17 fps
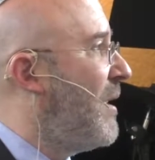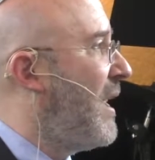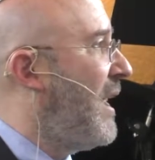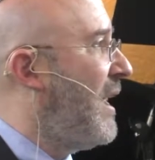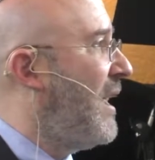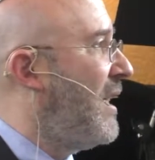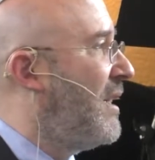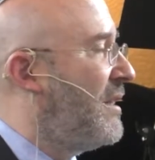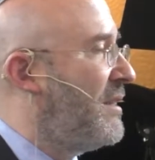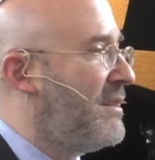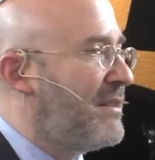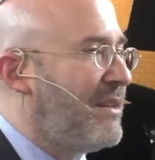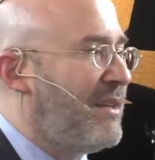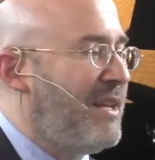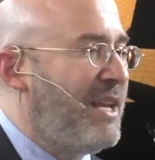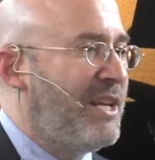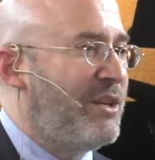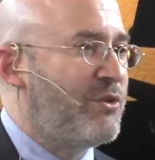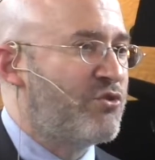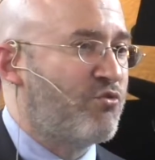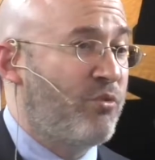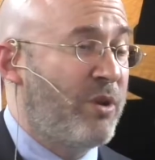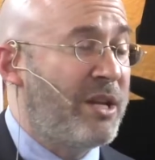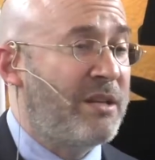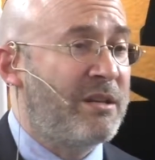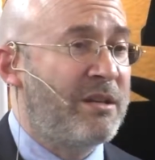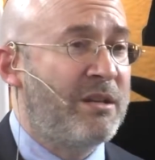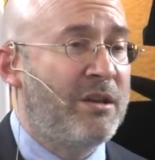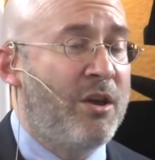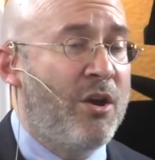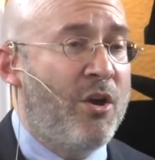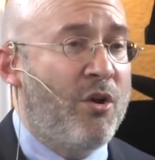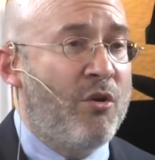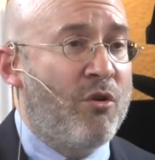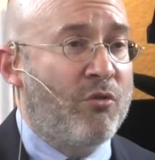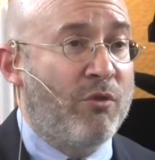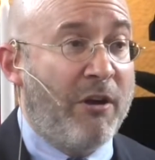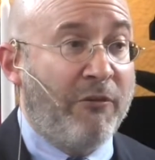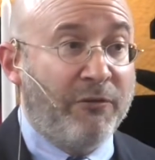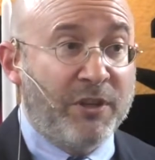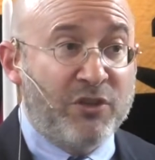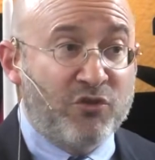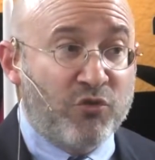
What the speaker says: and it was written roughly